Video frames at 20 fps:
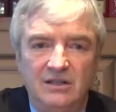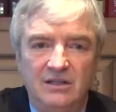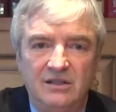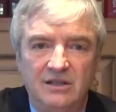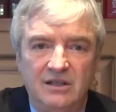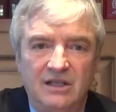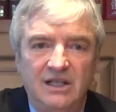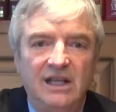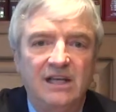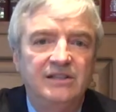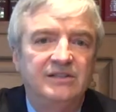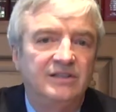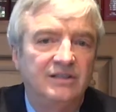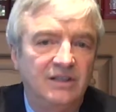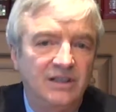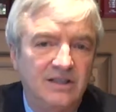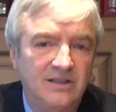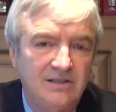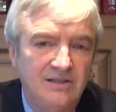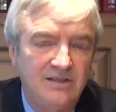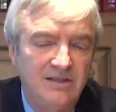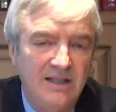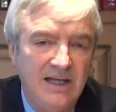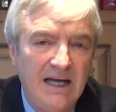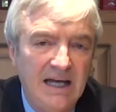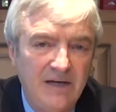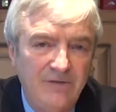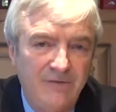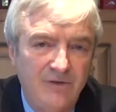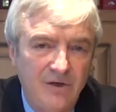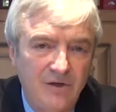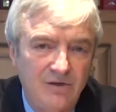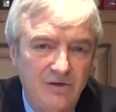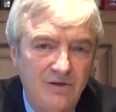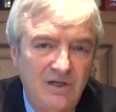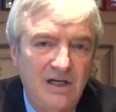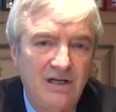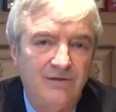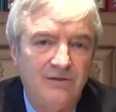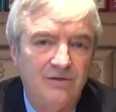The case against the at-fault
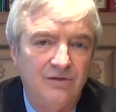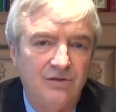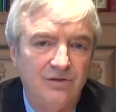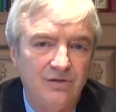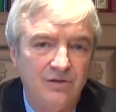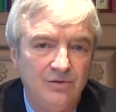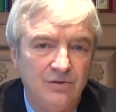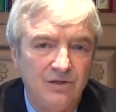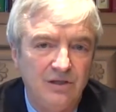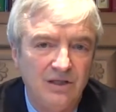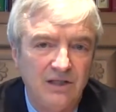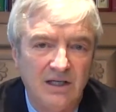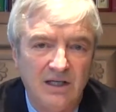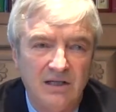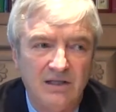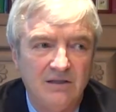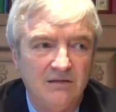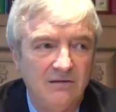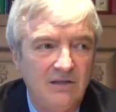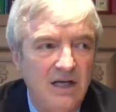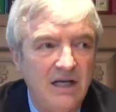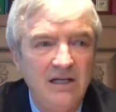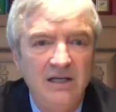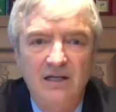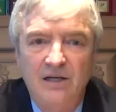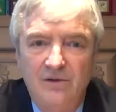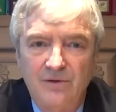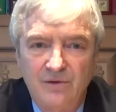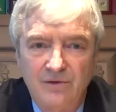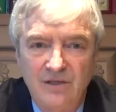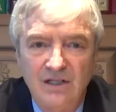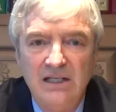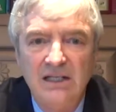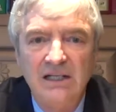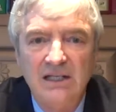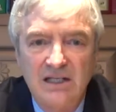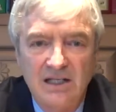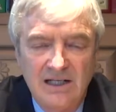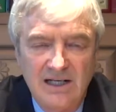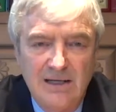driver, you can get any other
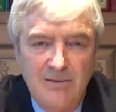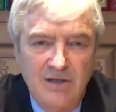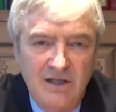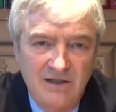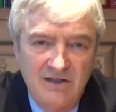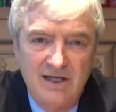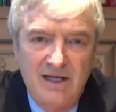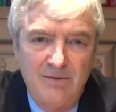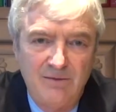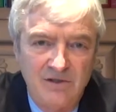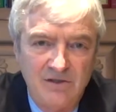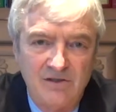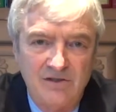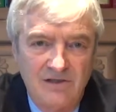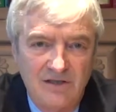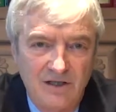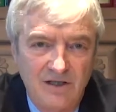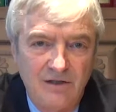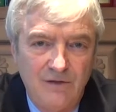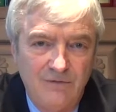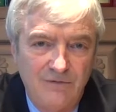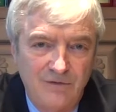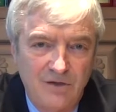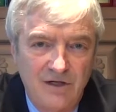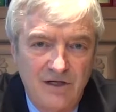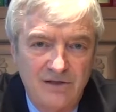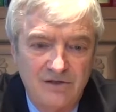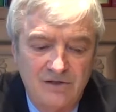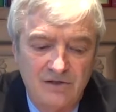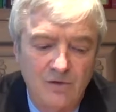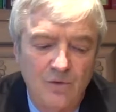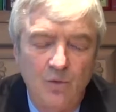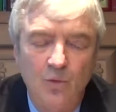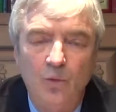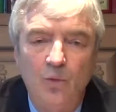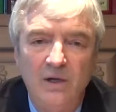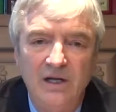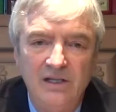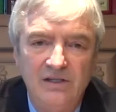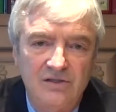economic damages that you've lost. So
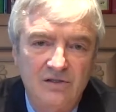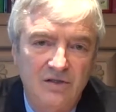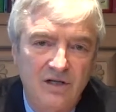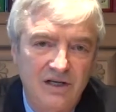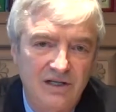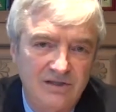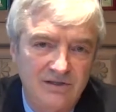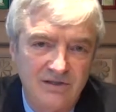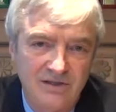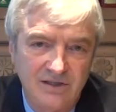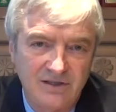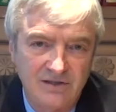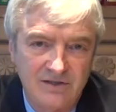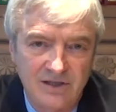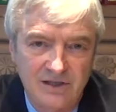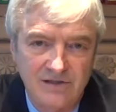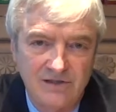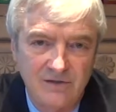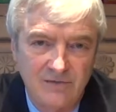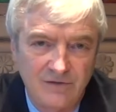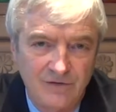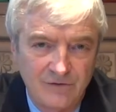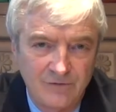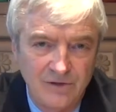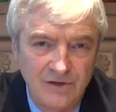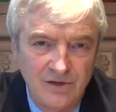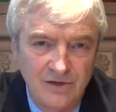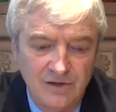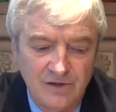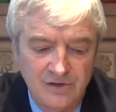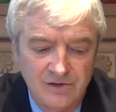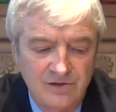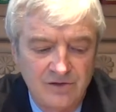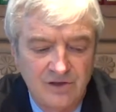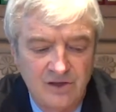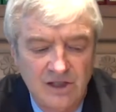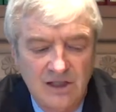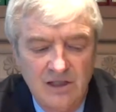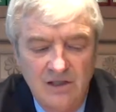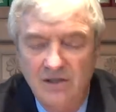wage loss in excess of 3 years.
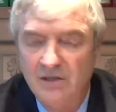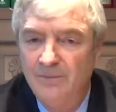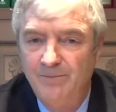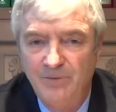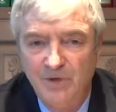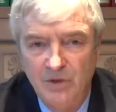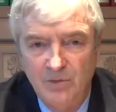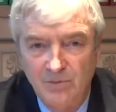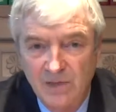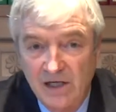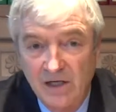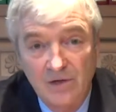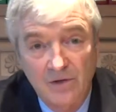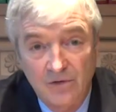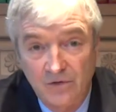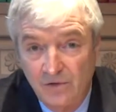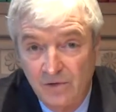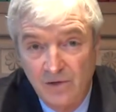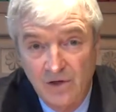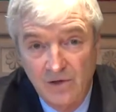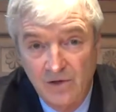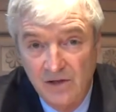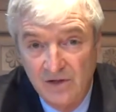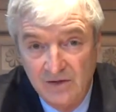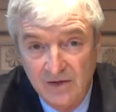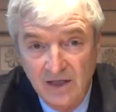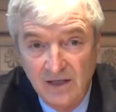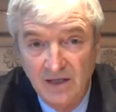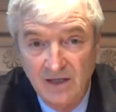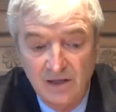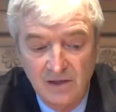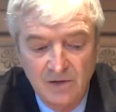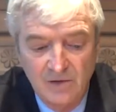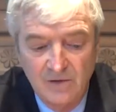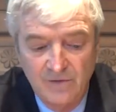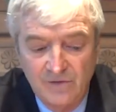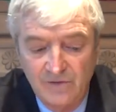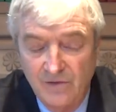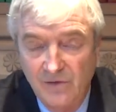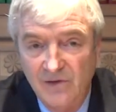Your medicals are already taken care
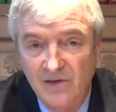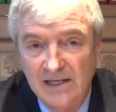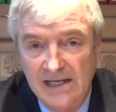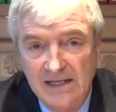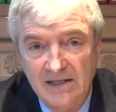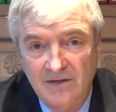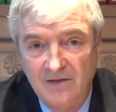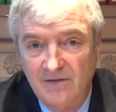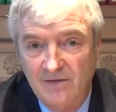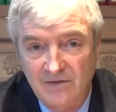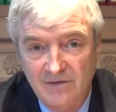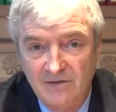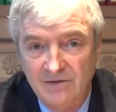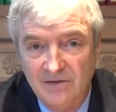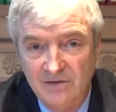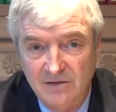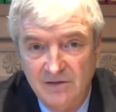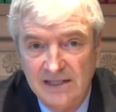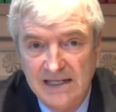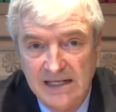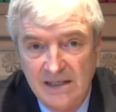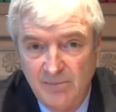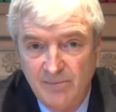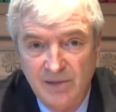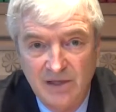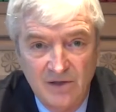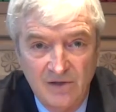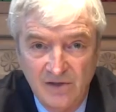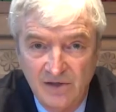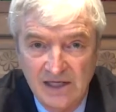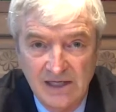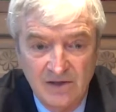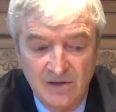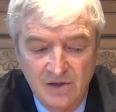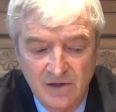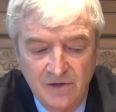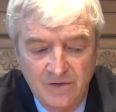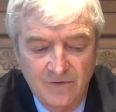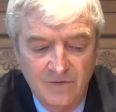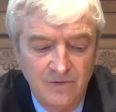of, so that's not part of that
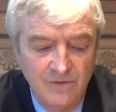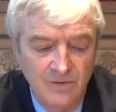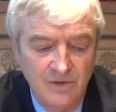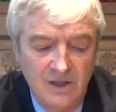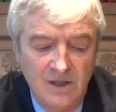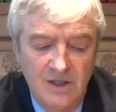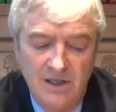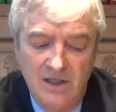lawsuit.